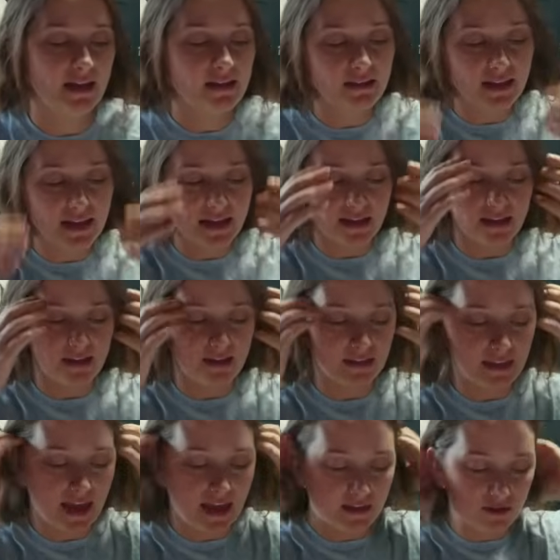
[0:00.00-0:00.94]
Like,
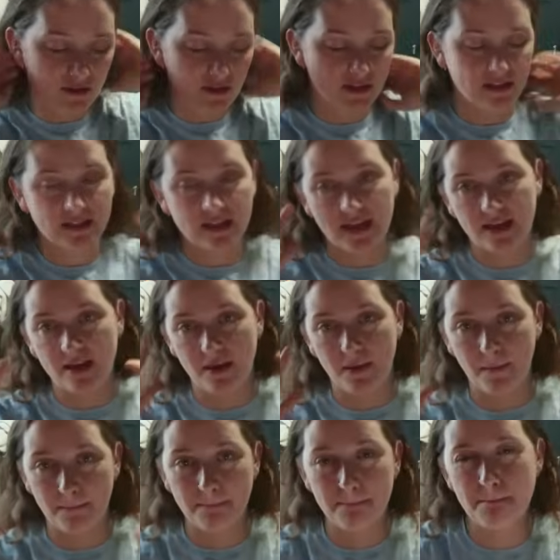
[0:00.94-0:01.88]
that's just like
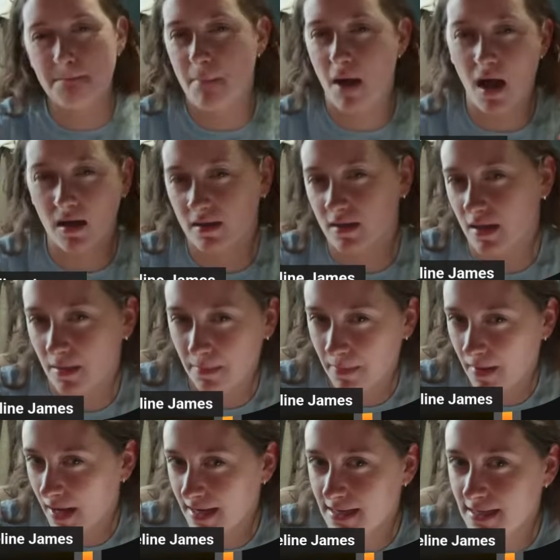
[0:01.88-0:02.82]
a mock-up
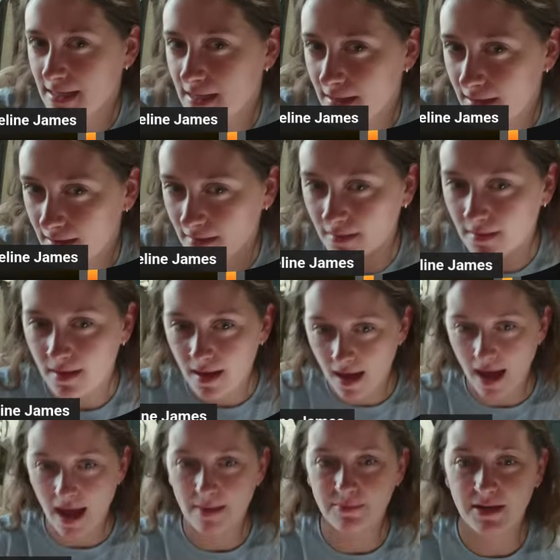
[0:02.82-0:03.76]
idea.
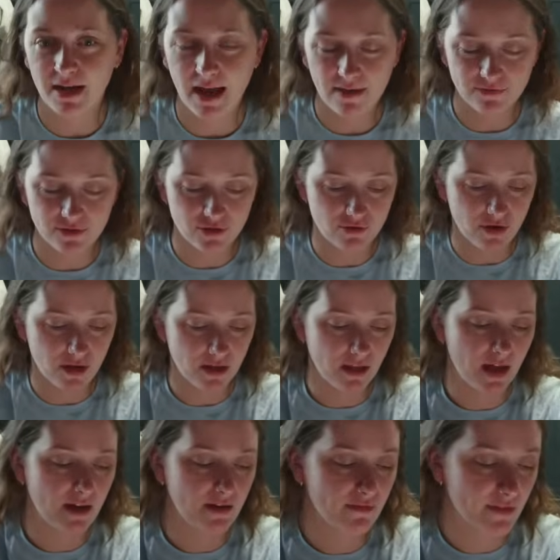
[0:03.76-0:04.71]
I'm going to have to draw a
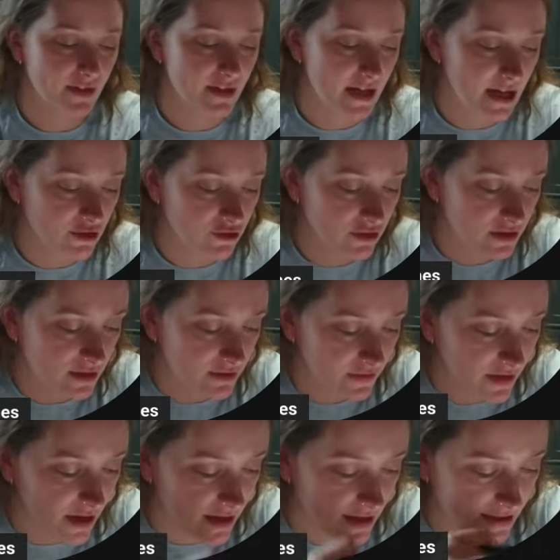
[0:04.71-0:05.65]
lot of variations to
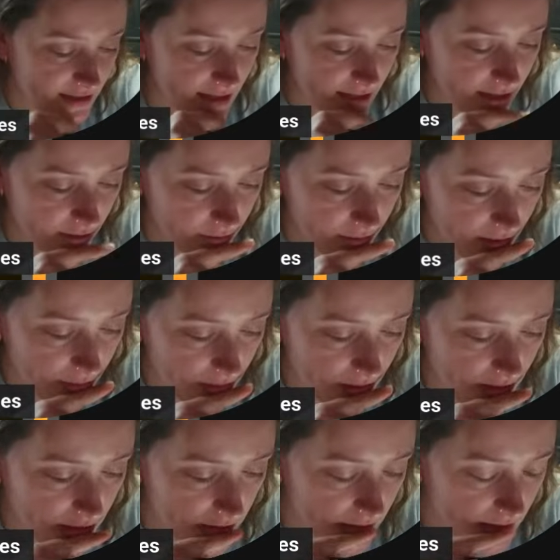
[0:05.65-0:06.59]
figure out exactly what I
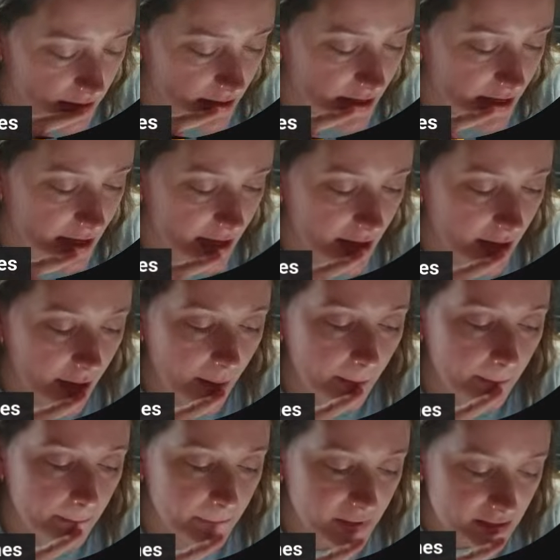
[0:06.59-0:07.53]
want.
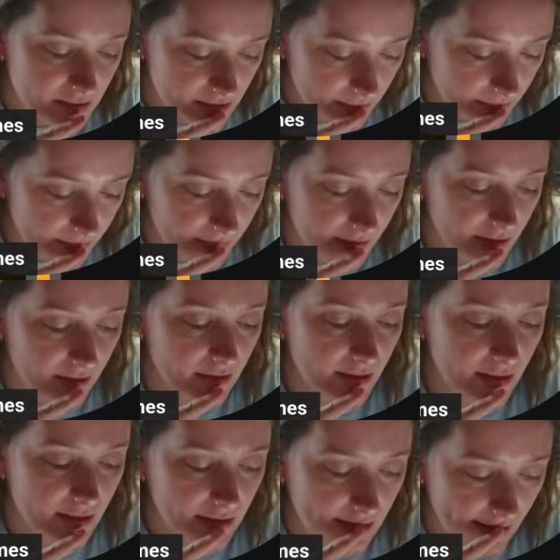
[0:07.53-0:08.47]
But something
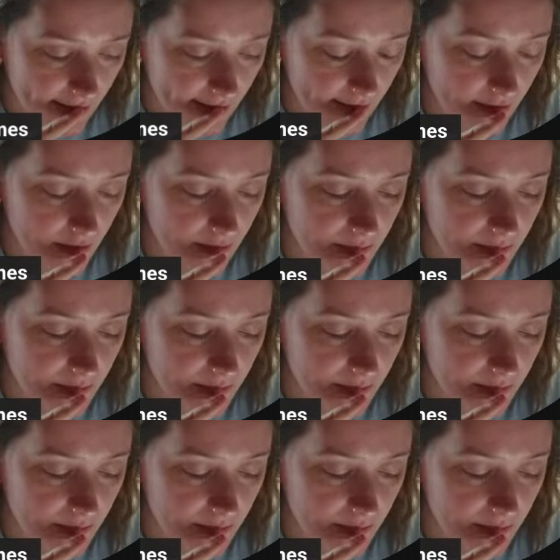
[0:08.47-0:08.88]
like that could be